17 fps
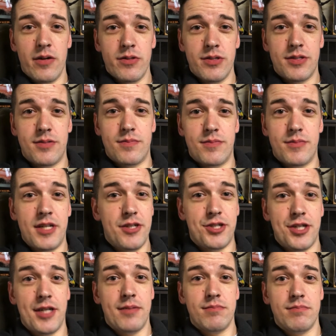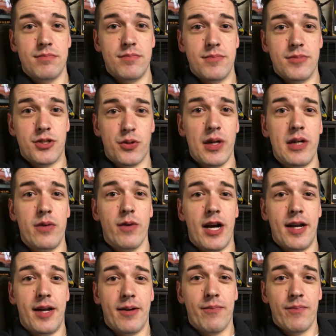I was teaching
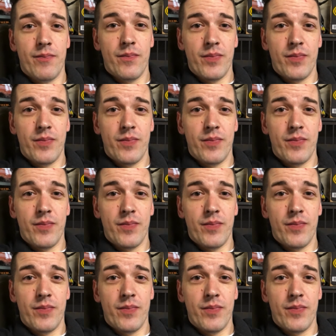screenwriting.